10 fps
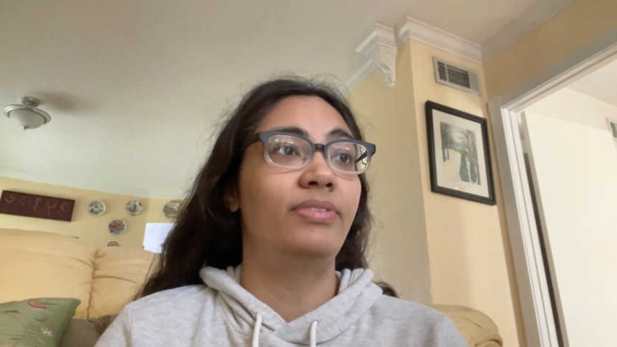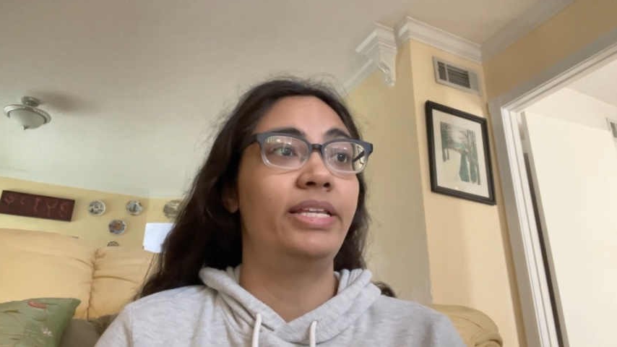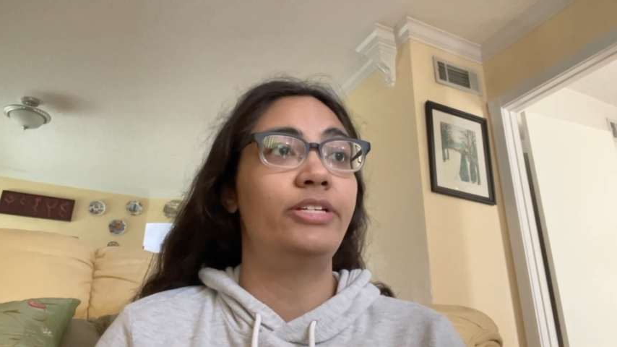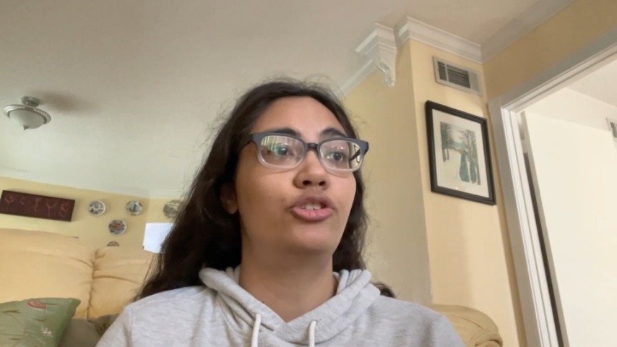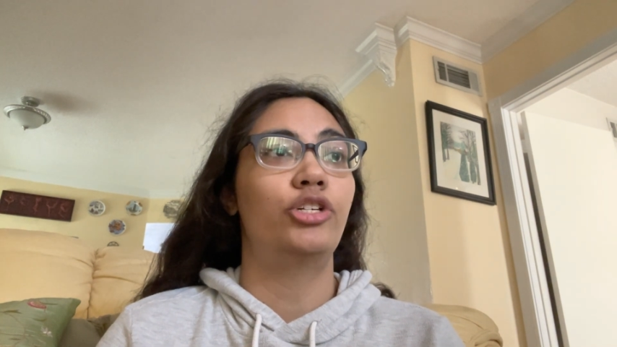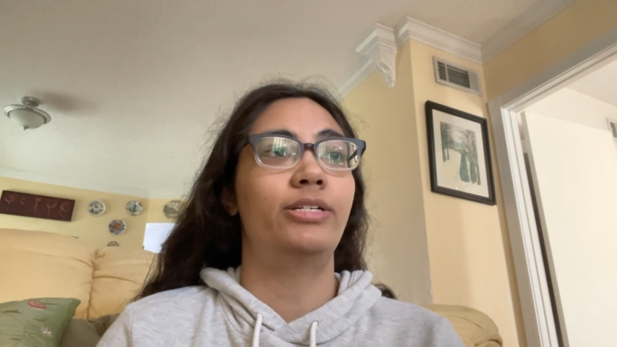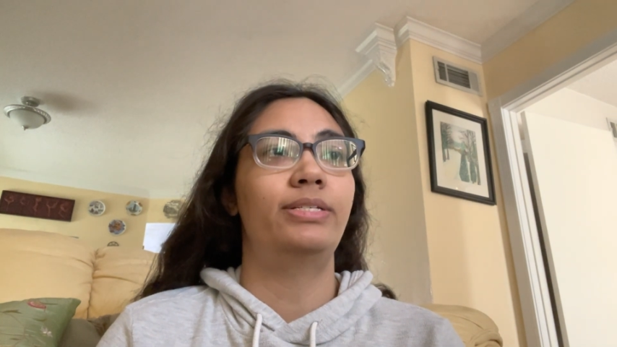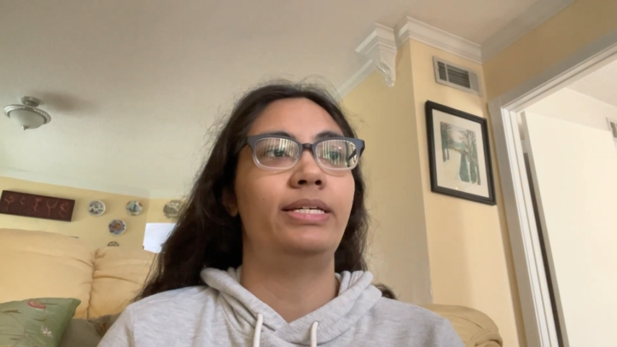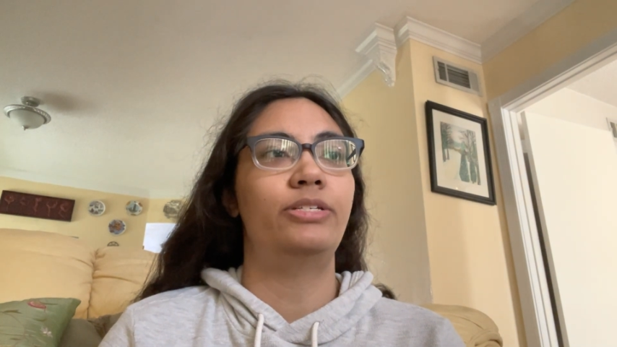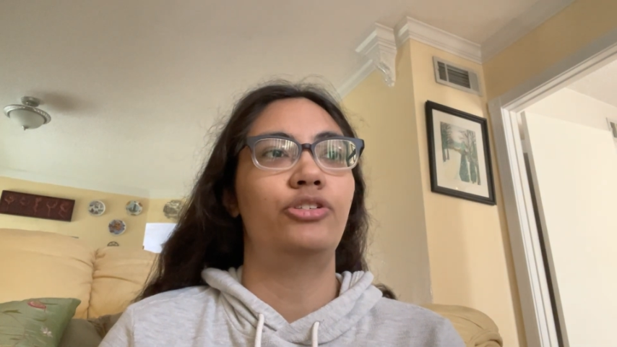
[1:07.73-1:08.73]
These
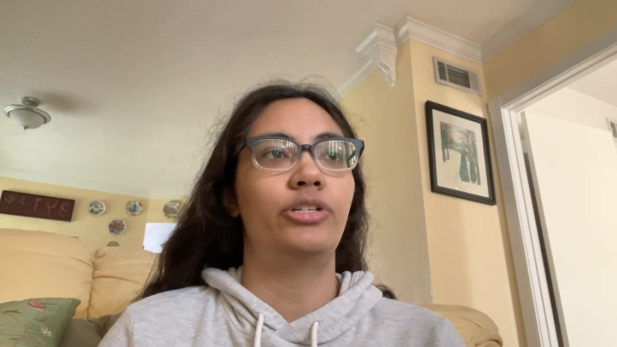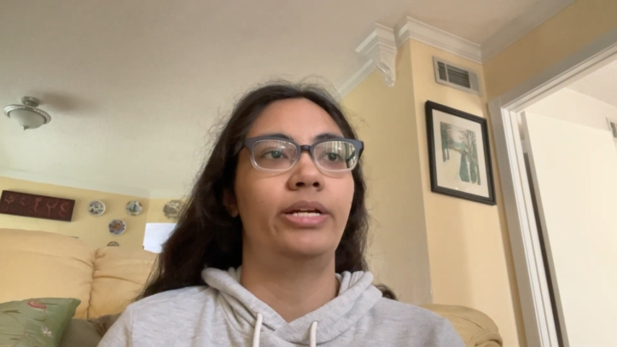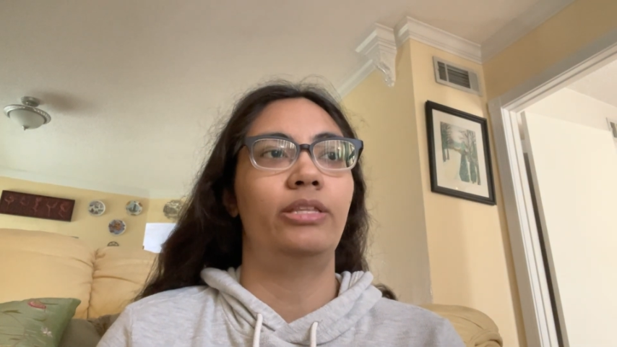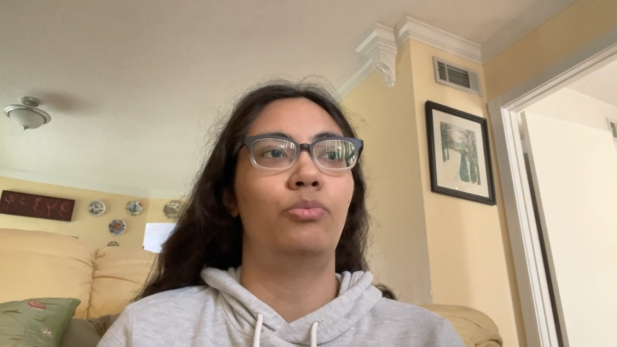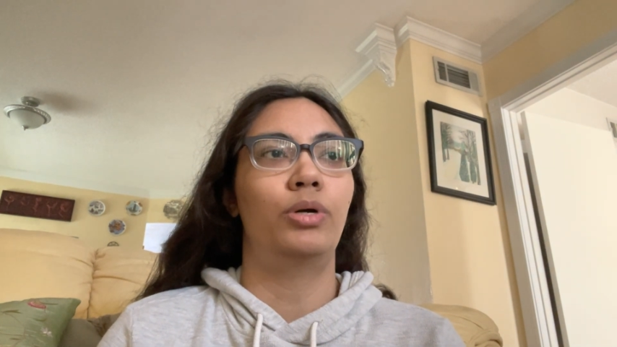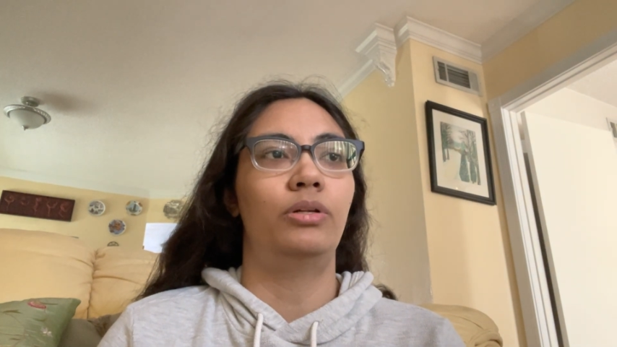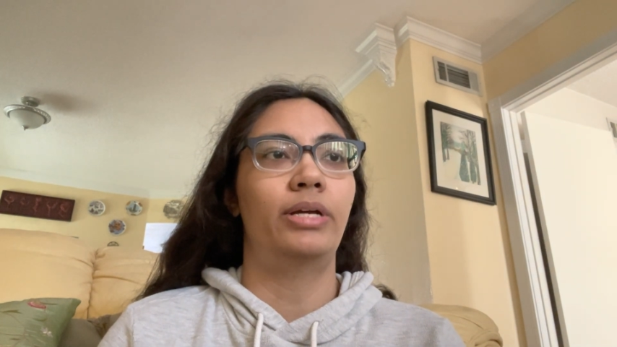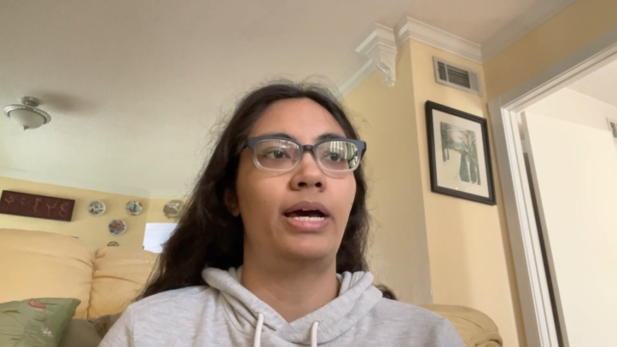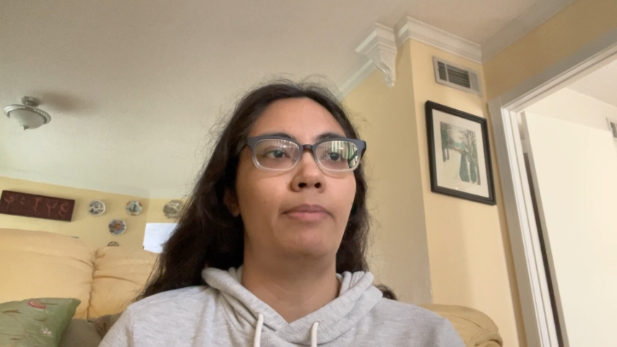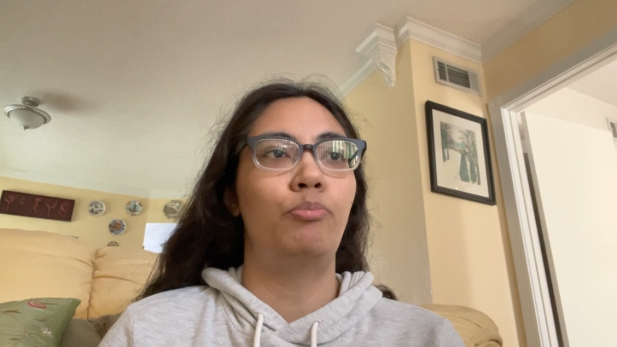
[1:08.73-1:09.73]
jerseys during the World
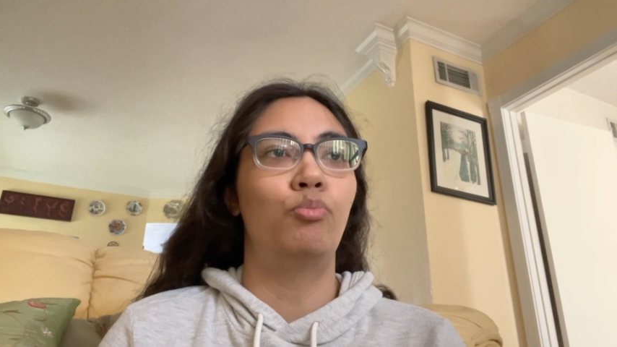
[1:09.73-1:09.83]
Cup